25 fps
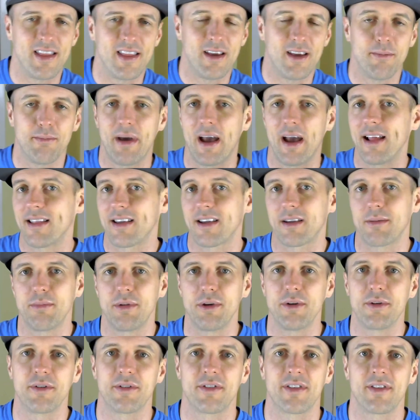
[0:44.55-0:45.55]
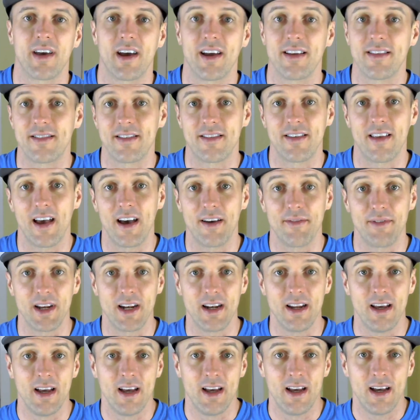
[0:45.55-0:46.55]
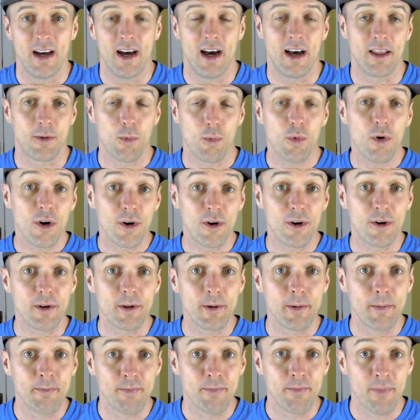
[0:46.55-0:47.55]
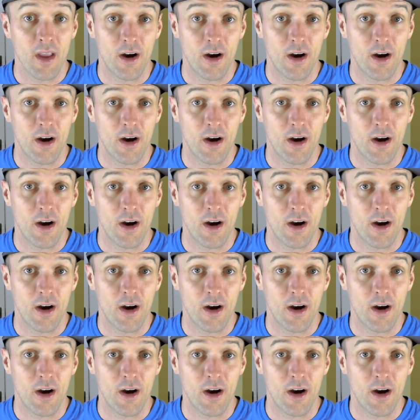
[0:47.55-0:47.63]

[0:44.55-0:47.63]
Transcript: the impact that computer science is having on the world,